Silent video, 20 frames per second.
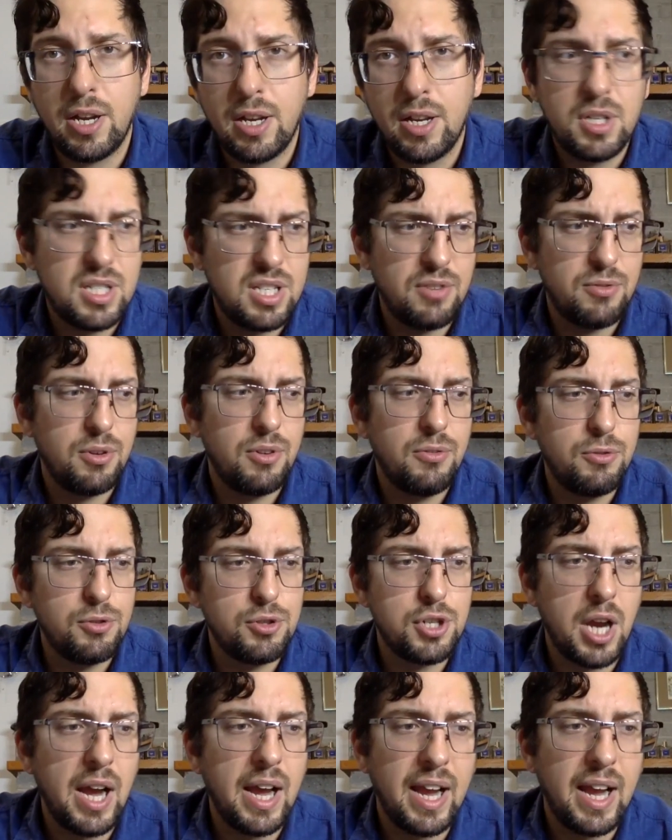Because every
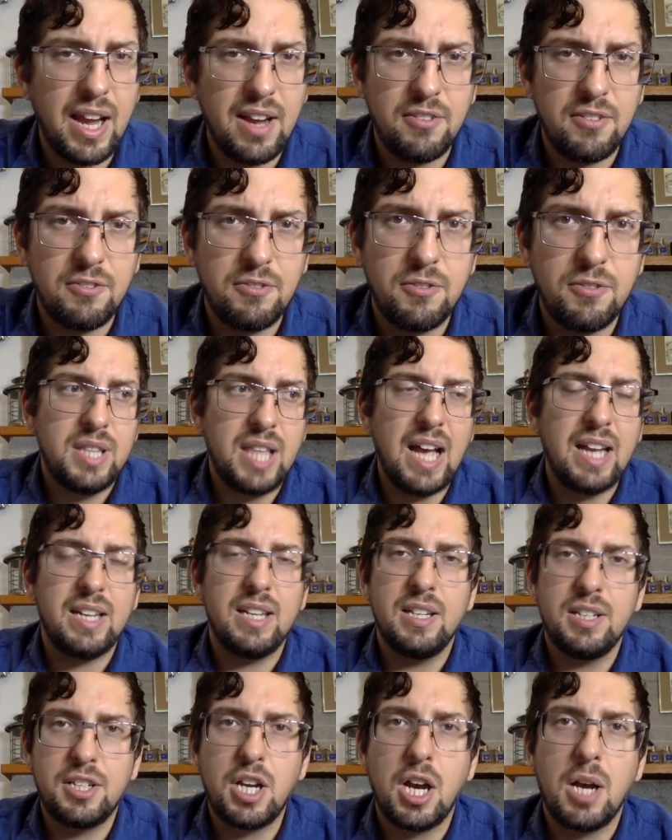Fougère have that
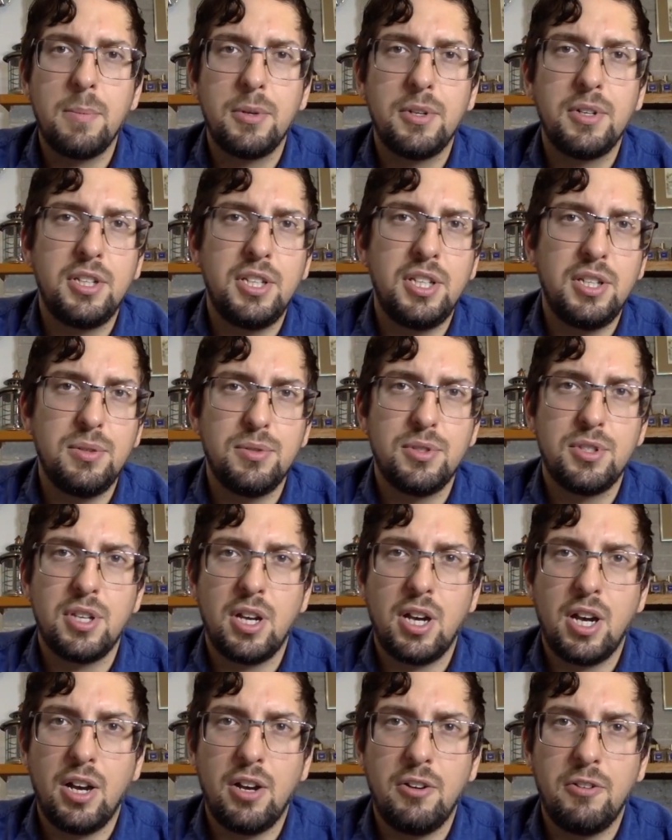in common, the use
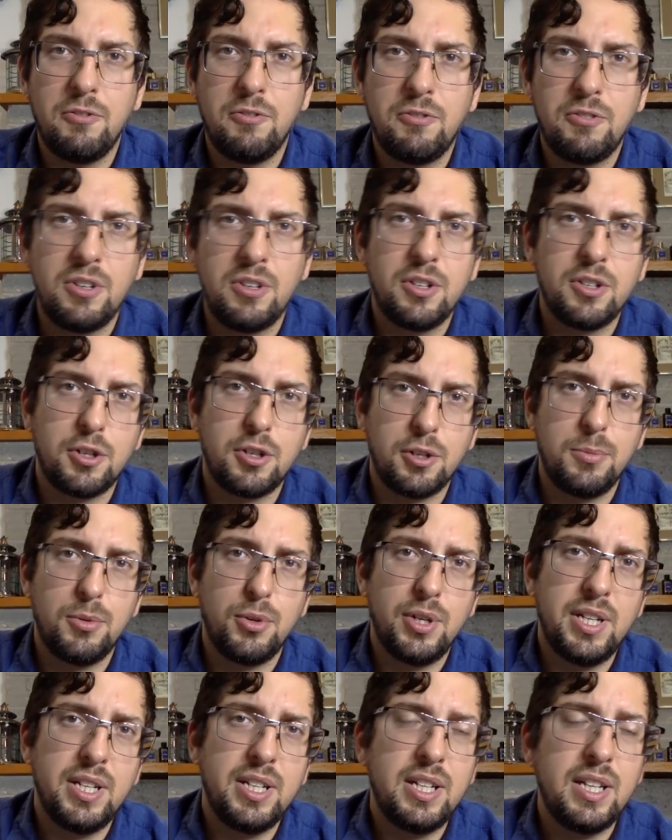of
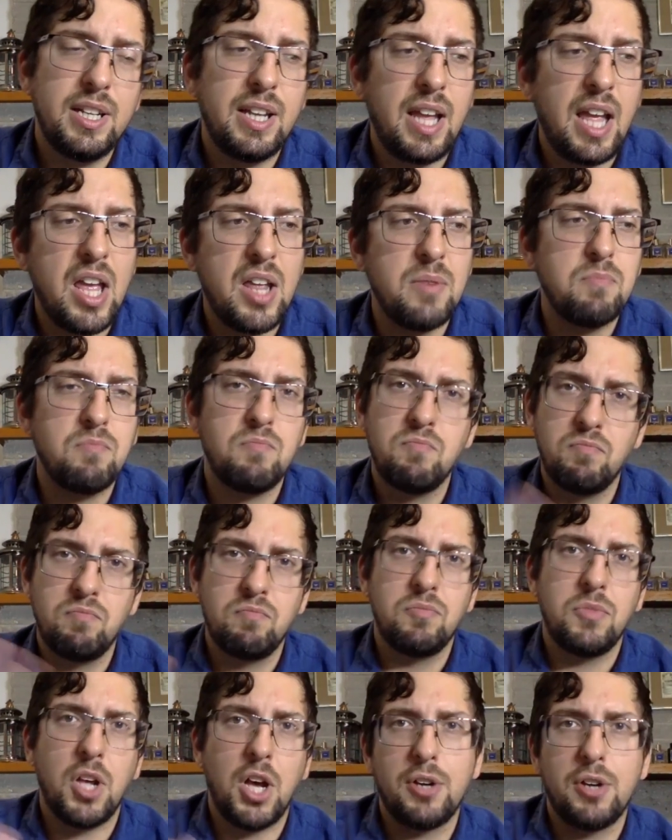cumarin and
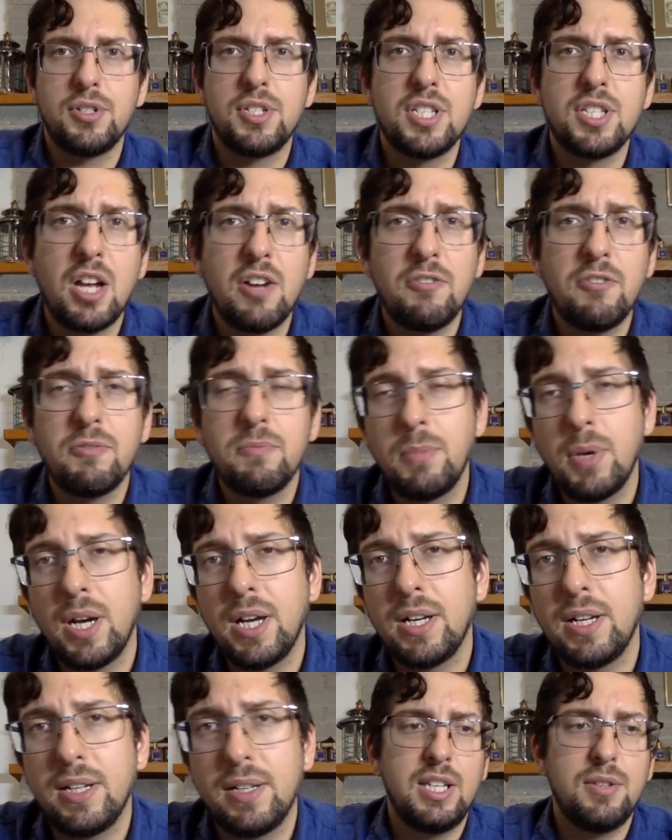other stuff,
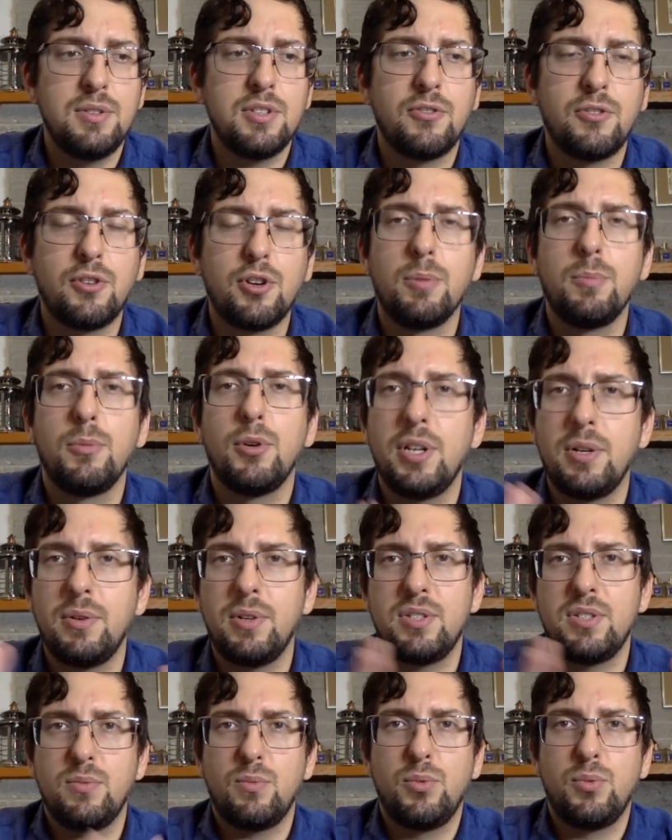but the use of cumarin
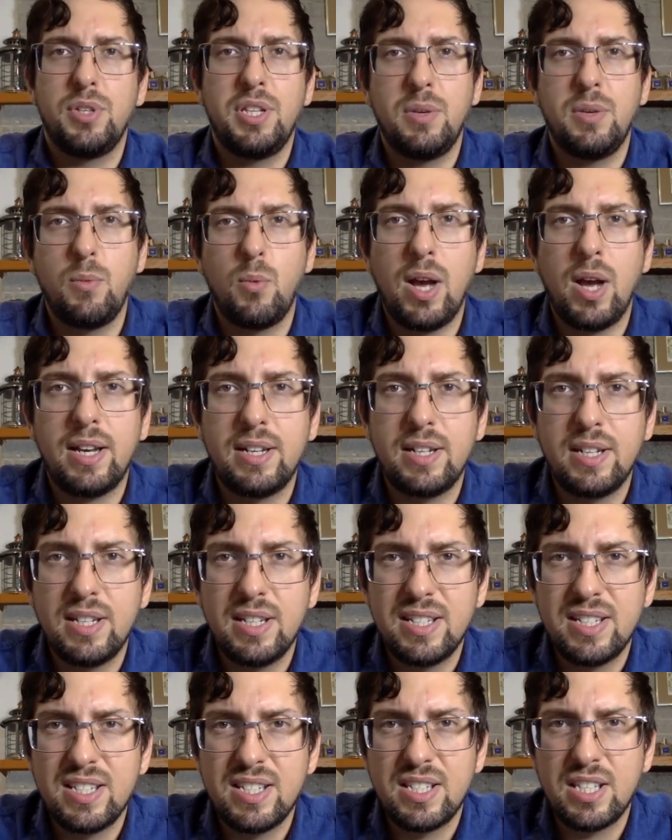is really what
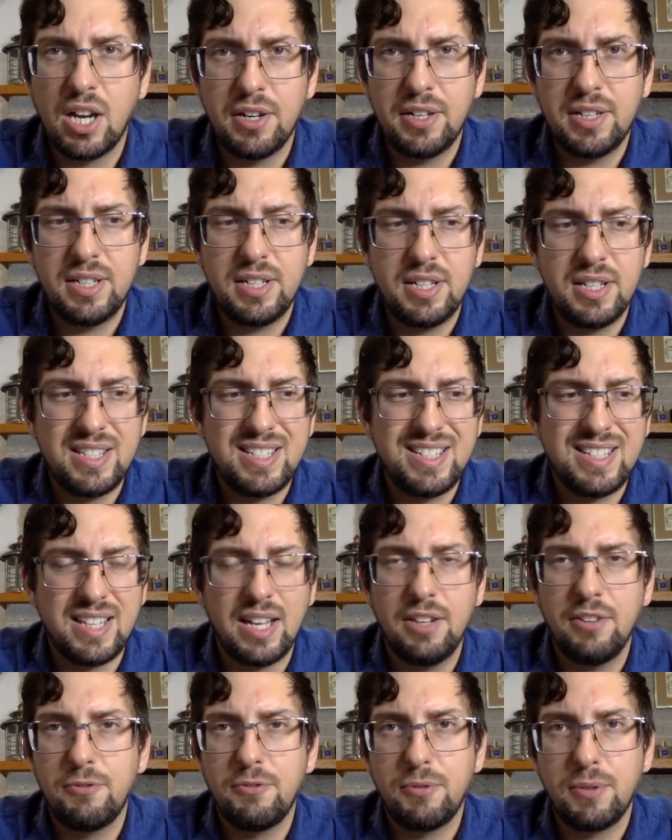started that
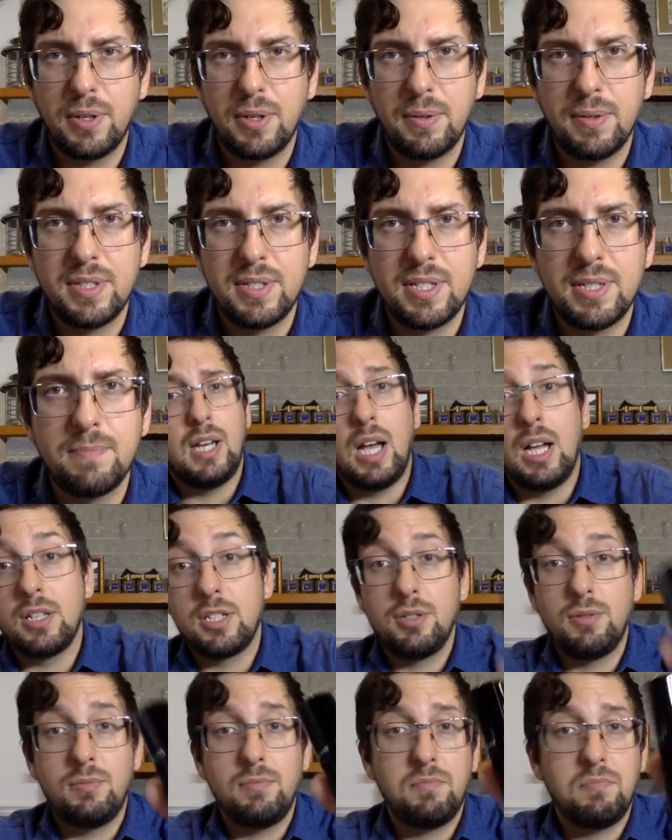style of fragrance.
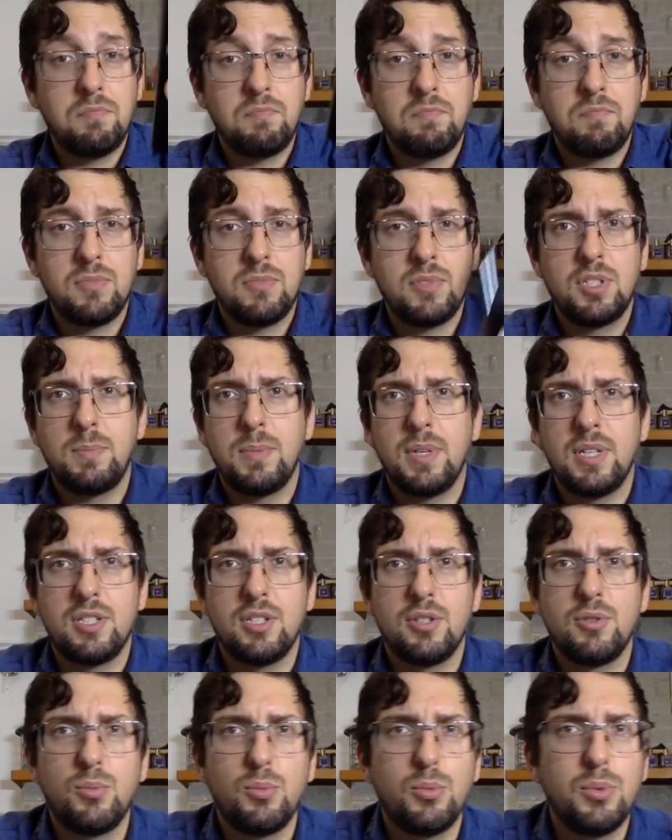Also,
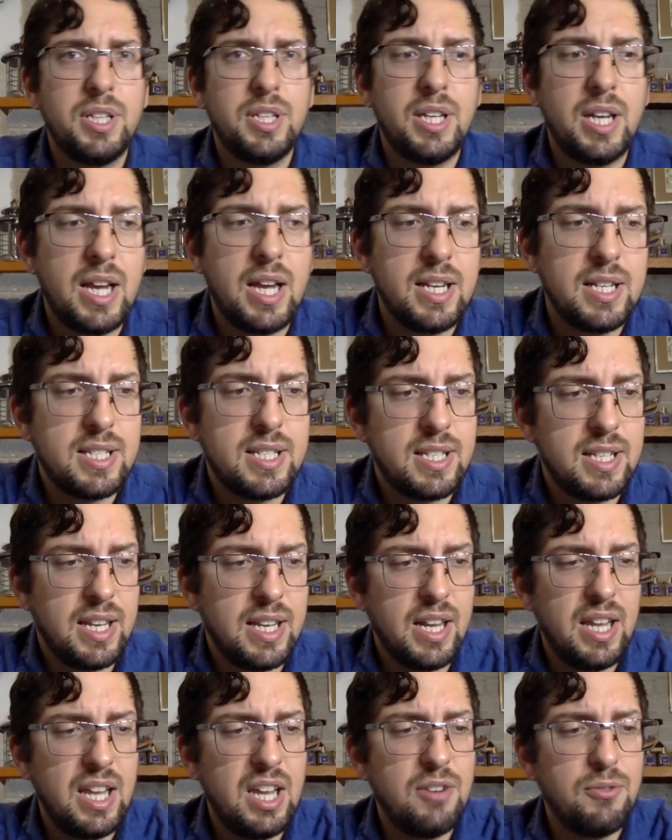smells really nice,
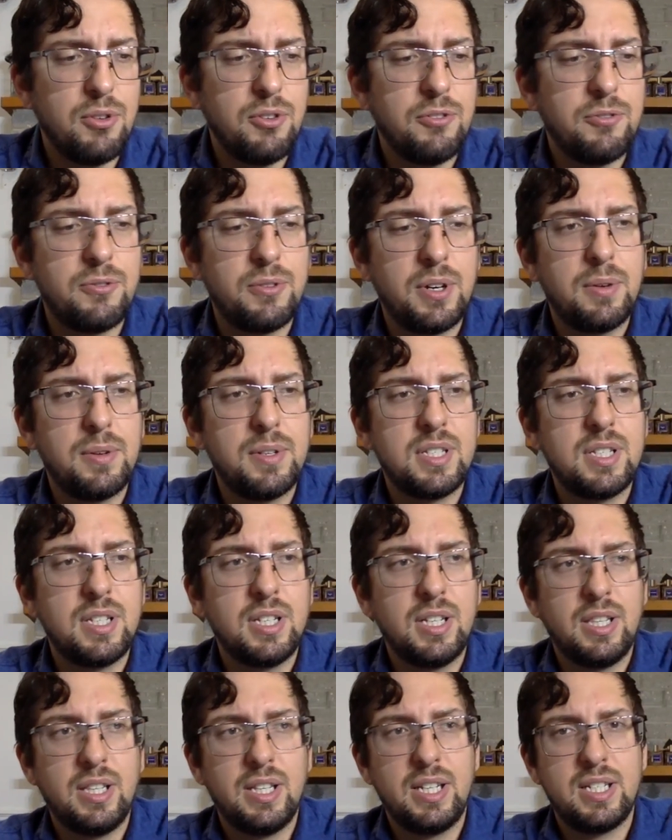and every fragrance on
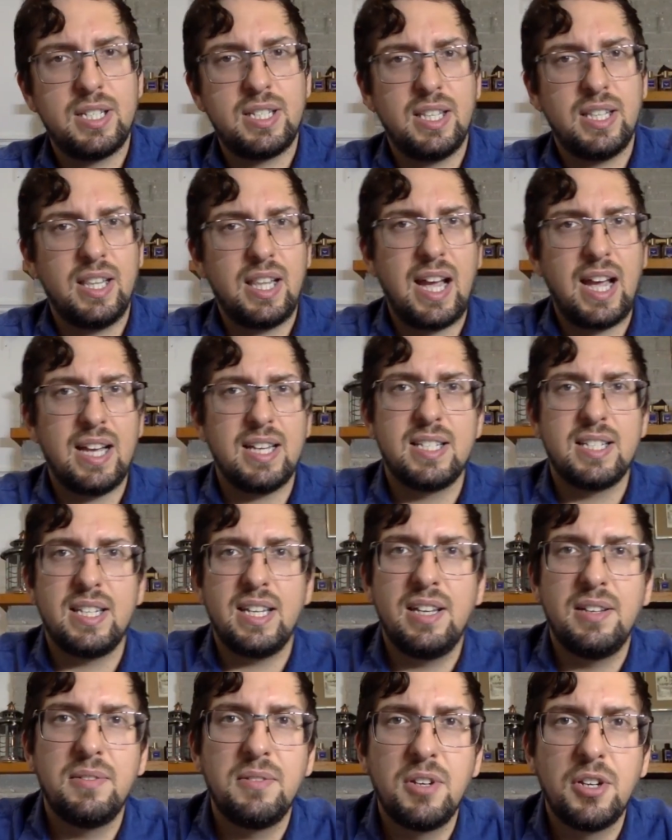the list lasts
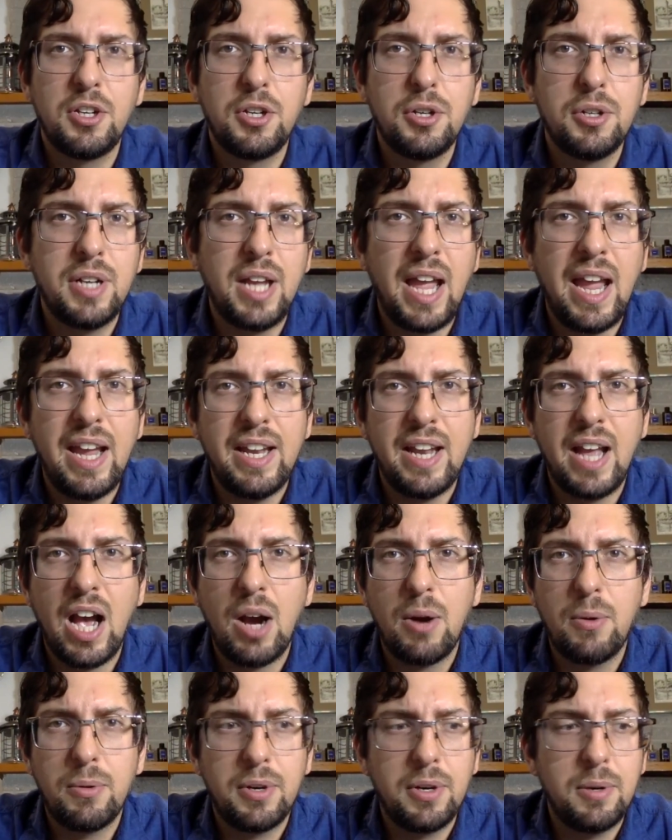a good 8
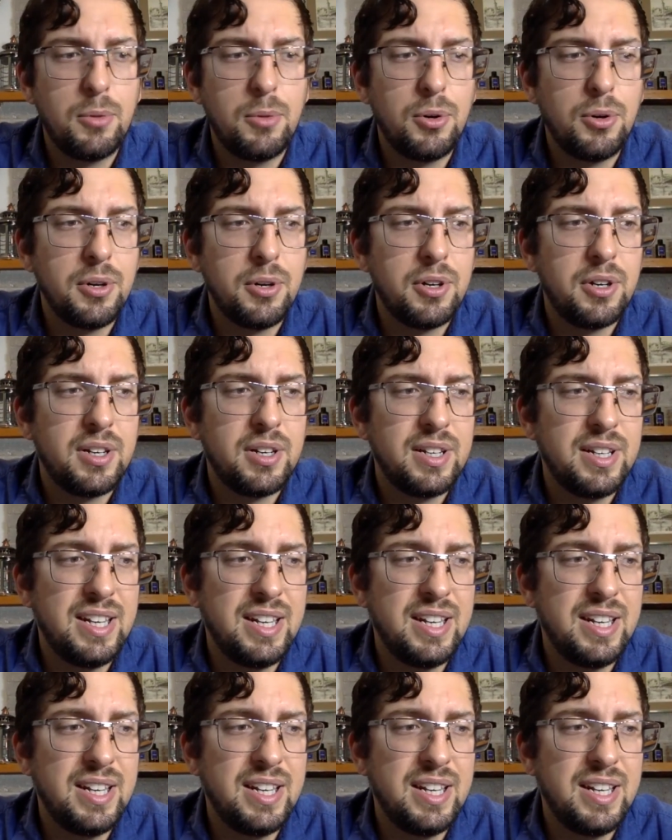hour and more.